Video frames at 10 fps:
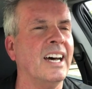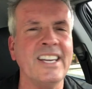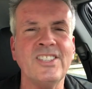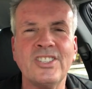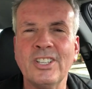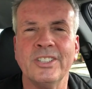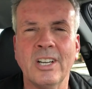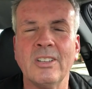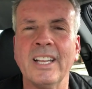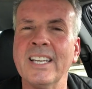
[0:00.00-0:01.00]
I still
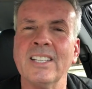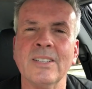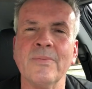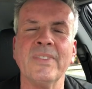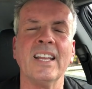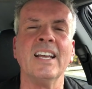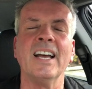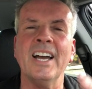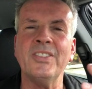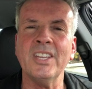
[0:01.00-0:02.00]
don't like it.
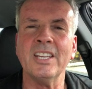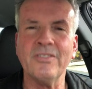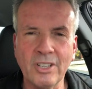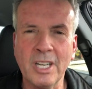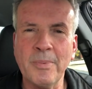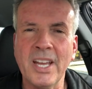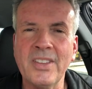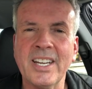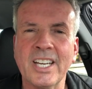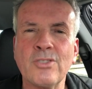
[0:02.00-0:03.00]
I think if you're going to pay
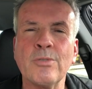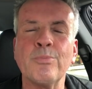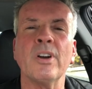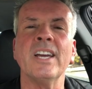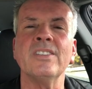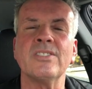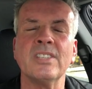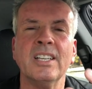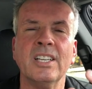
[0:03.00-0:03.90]
that extra price,